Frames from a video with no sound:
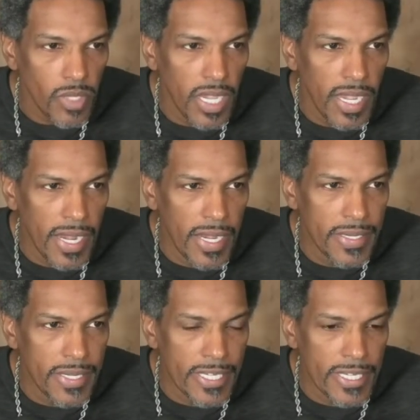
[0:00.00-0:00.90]
And
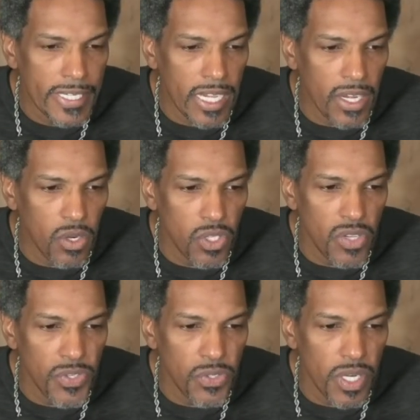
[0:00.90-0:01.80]
I don't know
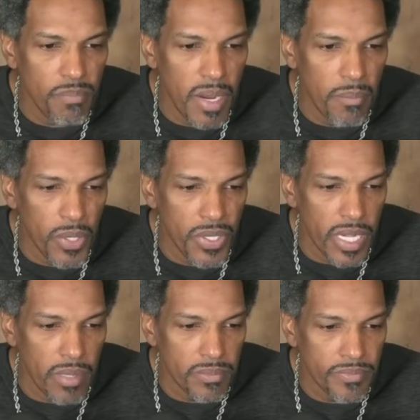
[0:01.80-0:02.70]
if you remember
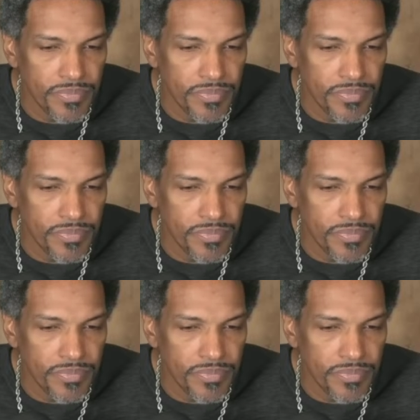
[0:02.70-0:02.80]
them,